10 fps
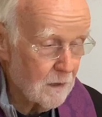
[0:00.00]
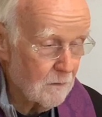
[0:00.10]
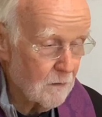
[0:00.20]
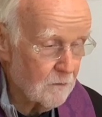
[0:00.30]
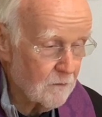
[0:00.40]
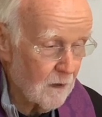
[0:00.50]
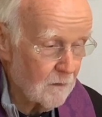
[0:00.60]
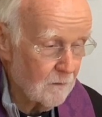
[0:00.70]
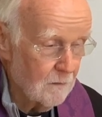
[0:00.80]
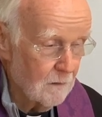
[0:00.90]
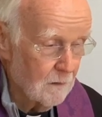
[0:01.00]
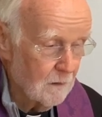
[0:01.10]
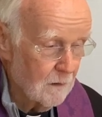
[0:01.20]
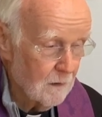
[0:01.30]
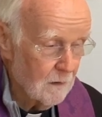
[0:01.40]
and of the Son,
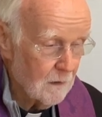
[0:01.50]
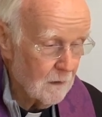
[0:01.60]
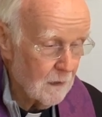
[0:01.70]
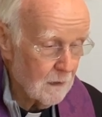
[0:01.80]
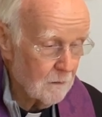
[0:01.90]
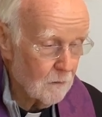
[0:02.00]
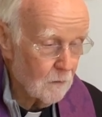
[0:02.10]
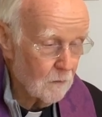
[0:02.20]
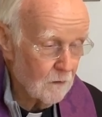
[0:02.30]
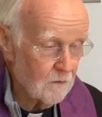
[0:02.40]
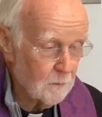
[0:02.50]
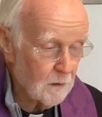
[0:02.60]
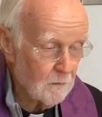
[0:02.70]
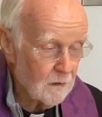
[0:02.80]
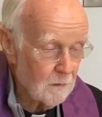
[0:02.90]
and of the Holy
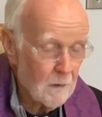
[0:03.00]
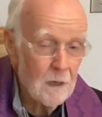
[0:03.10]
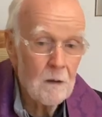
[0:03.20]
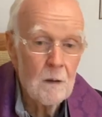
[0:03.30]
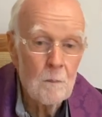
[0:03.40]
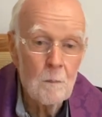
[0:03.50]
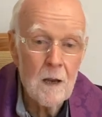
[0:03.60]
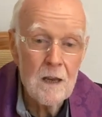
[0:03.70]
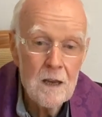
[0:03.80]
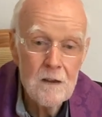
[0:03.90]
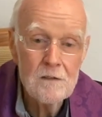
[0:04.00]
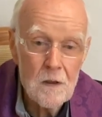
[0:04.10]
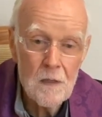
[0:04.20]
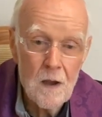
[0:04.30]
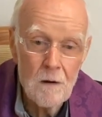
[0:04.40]
Spirit. Amen. By his
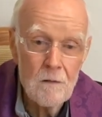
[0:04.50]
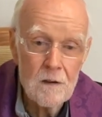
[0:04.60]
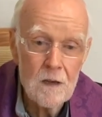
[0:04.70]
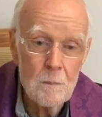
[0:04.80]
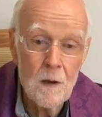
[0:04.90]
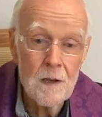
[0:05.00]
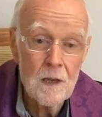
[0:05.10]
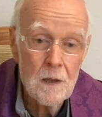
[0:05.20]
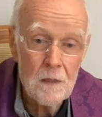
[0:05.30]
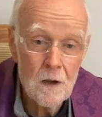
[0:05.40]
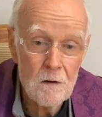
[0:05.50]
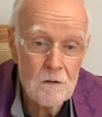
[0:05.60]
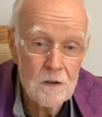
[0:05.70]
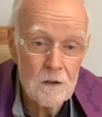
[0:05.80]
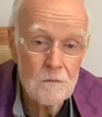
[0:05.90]
authority, by the
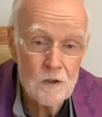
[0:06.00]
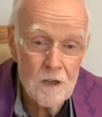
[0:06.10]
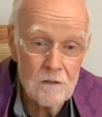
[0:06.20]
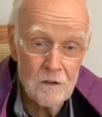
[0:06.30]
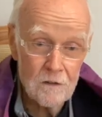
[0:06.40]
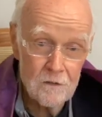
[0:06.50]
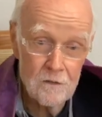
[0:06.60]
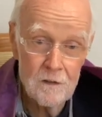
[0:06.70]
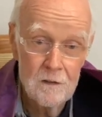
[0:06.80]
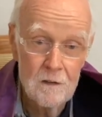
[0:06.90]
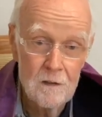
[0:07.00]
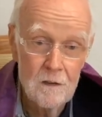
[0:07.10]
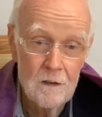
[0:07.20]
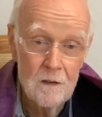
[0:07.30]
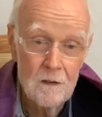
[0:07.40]
authority of Jesus,
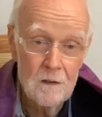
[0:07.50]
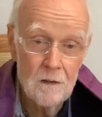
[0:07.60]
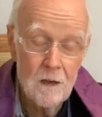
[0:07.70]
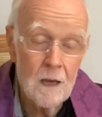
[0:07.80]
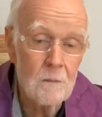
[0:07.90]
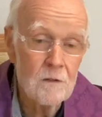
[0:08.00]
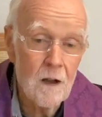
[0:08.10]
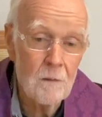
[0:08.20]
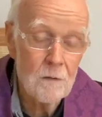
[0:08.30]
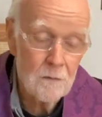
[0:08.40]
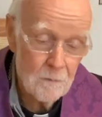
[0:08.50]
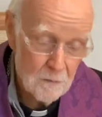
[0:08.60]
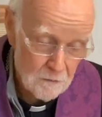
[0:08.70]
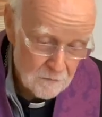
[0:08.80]
I absolve you from your